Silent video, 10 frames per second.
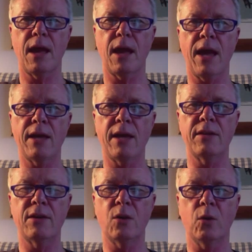and
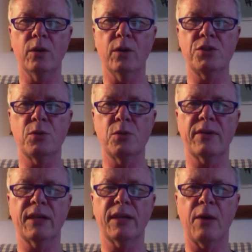the whole issue
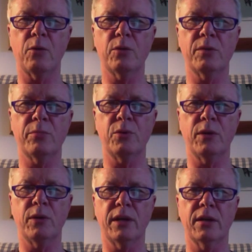of cloud
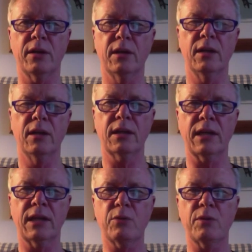computing.
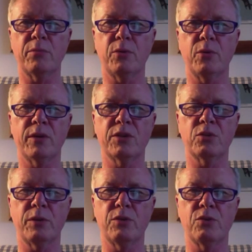Cloud computing
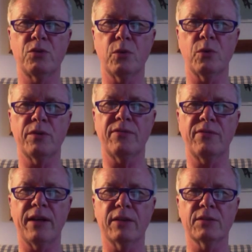is when you store your
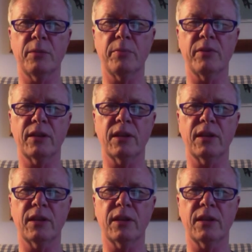files up in the